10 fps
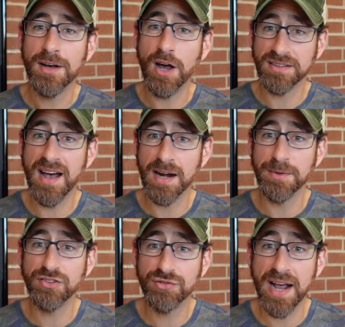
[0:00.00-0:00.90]

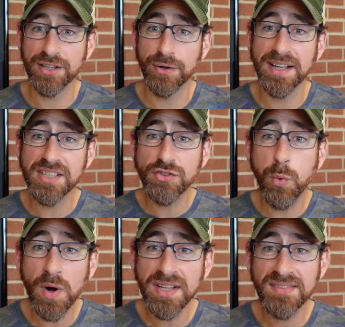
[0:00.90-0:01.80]
autonomous tractor at the
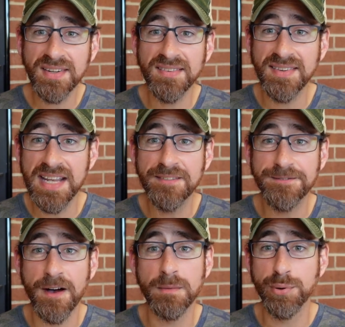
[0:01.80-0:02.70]
2016
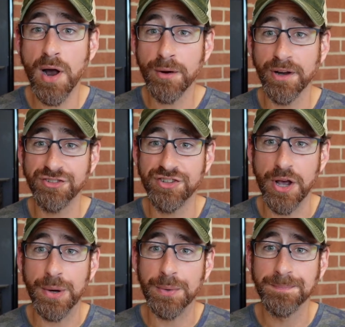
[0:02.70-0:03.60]
Farm Progress Show.